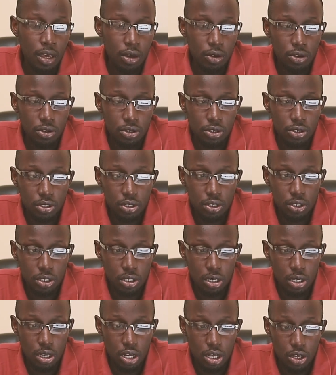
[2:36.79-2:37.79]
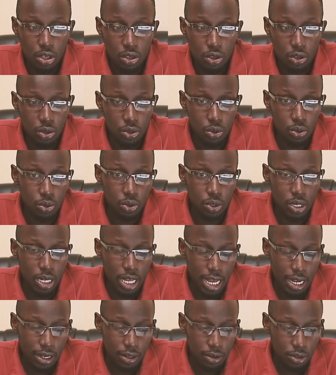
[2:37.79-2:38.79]
Because you will
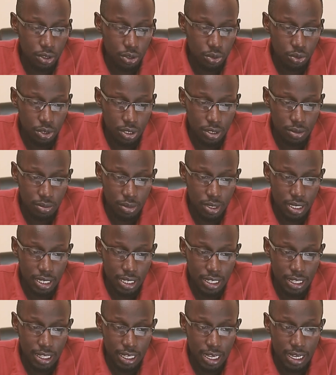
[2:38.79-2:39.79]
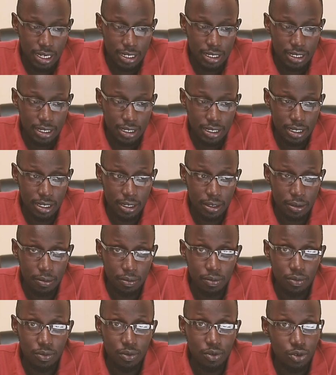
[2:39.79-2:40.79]
agree with me that
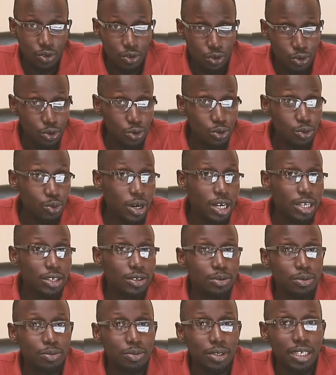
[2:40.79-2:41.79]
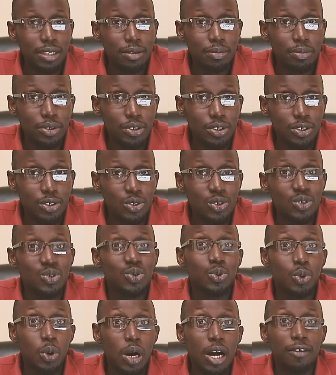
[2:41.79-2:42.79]
you want to be in position
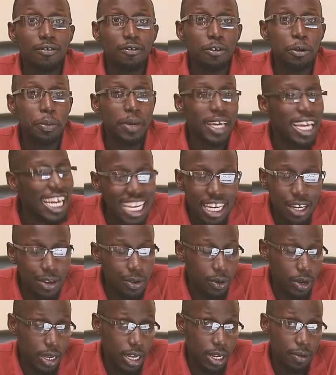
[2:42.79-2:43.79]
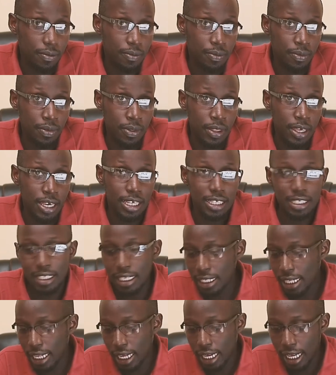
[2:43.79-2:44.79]
to work from anywhere.
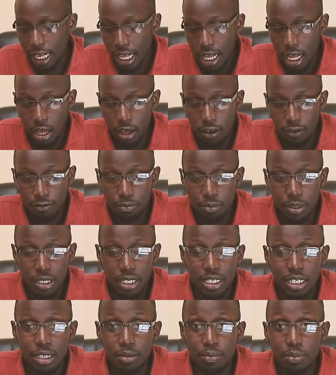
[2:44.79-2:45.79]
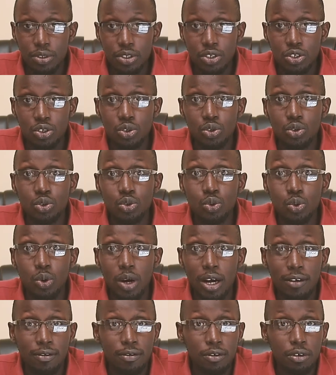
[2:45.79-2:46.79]
Just like how I've been in position to
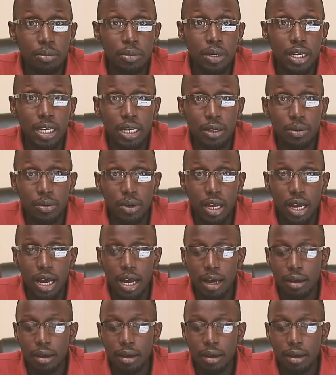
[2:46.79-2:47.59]
work from anywhere.